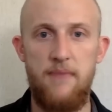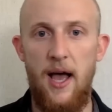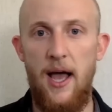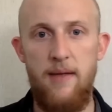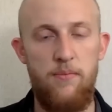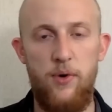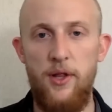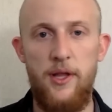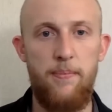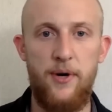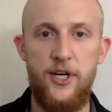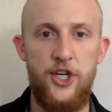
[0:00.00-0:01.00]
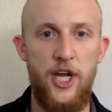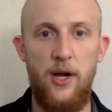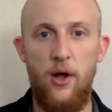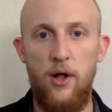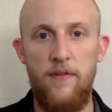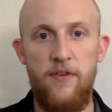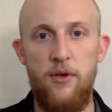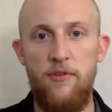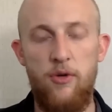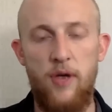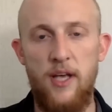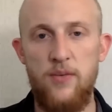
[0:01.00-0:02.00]
I really appreciate all of you.
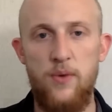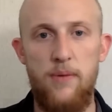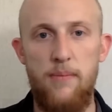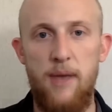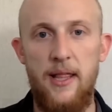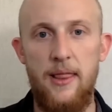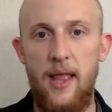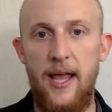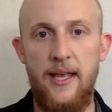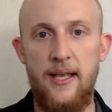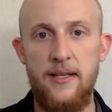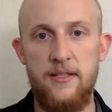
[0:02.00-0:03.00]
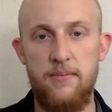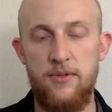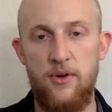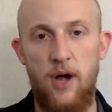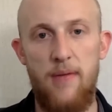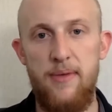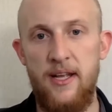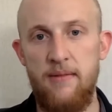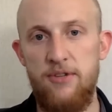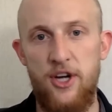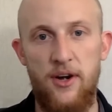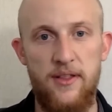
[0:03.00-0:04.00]
If you guys wouldn't mind liking,
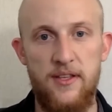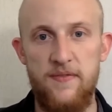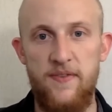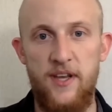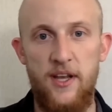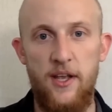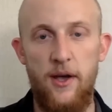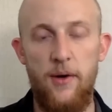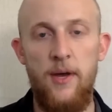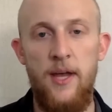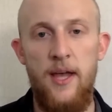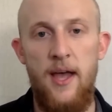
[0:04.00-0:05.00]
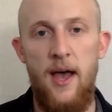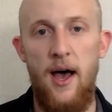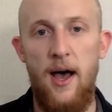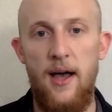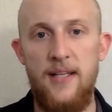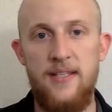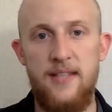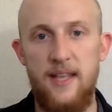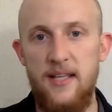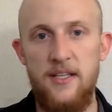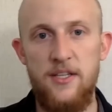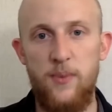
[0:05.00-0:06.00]
subscribing, sharing this video, it's the
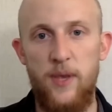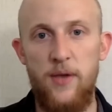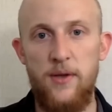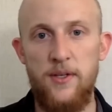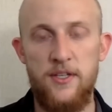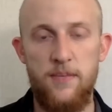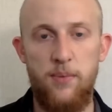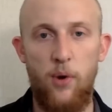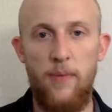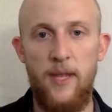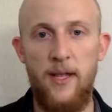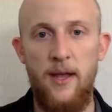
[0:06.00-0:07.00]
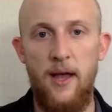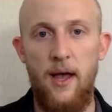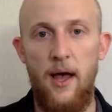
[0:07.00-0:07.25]
easiest way you can support me.